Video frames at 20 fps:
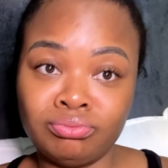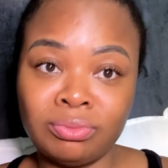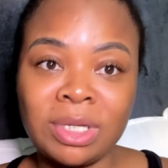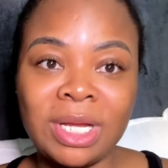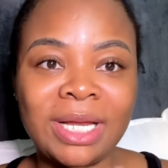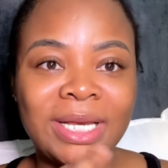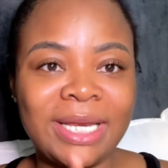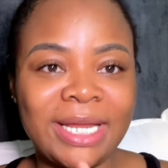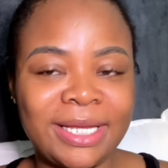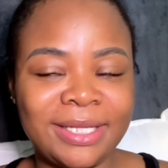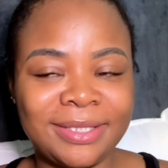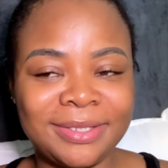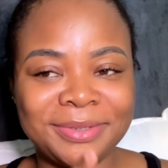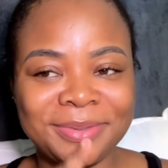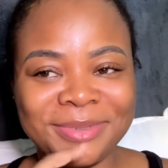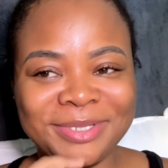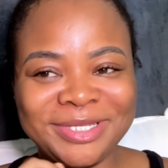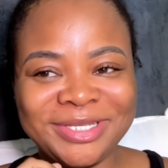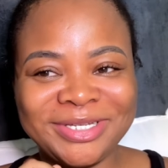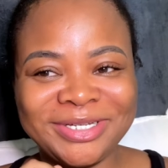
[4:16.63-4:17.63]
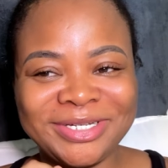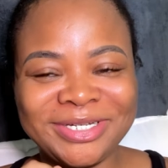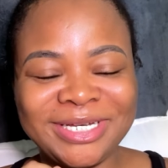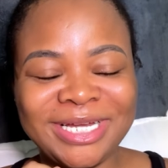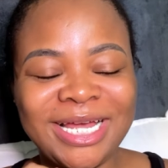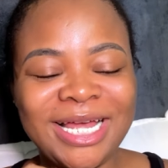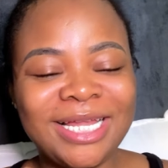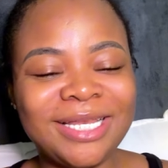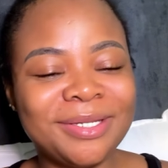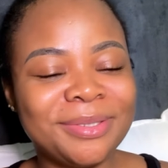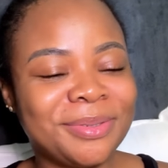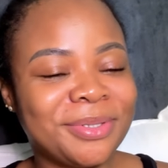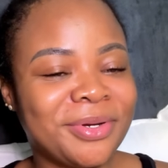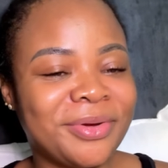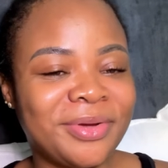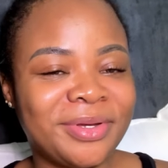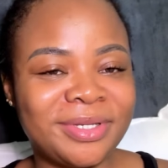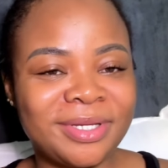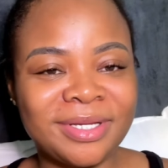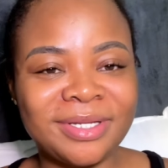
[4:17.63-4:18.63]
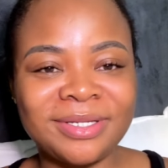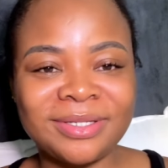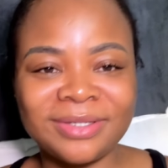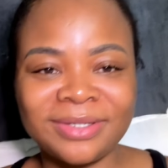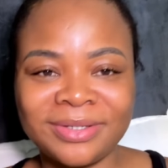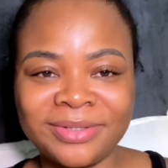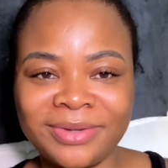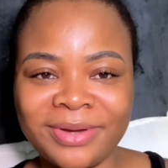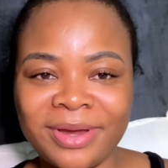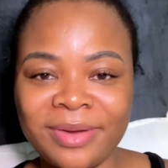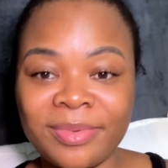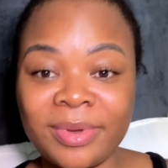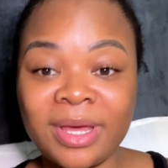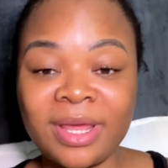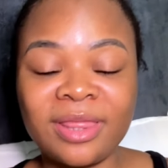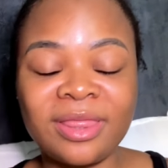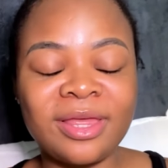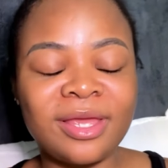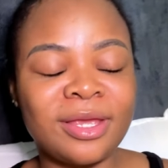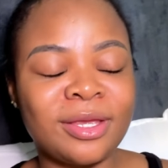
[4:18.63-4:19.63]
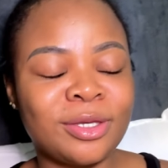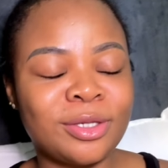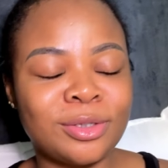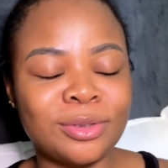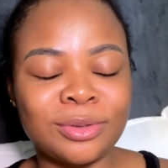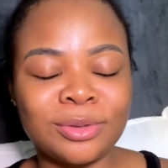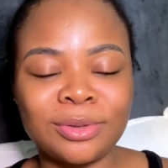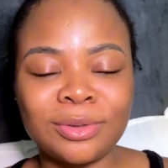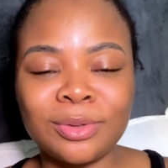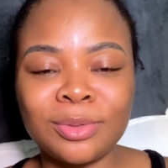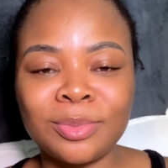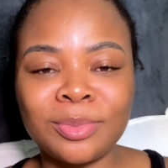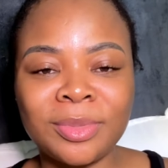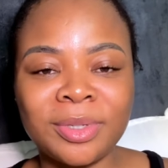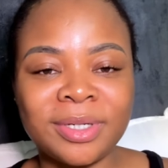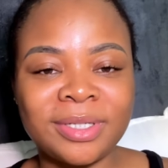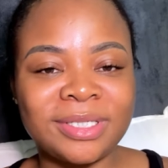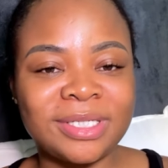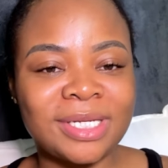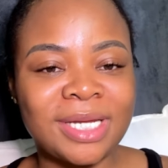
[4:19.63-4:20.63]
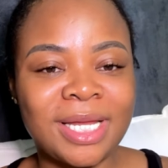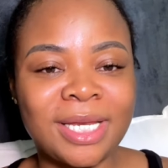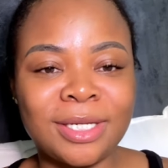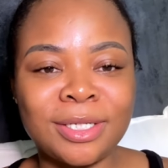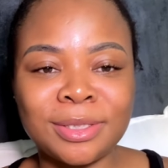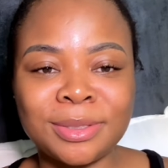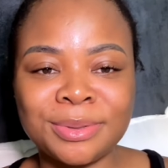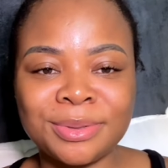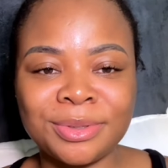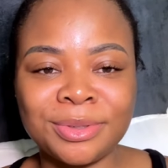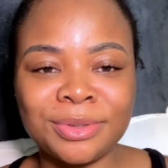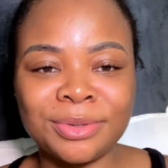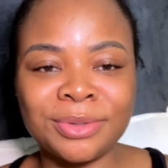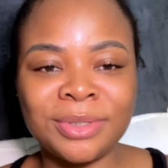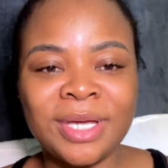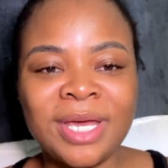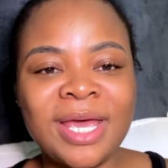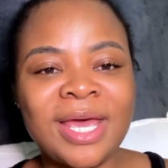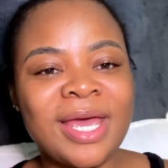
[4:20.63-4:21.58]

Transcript: and like this video. And if you're a returning subscriber, thank you so much. I love you.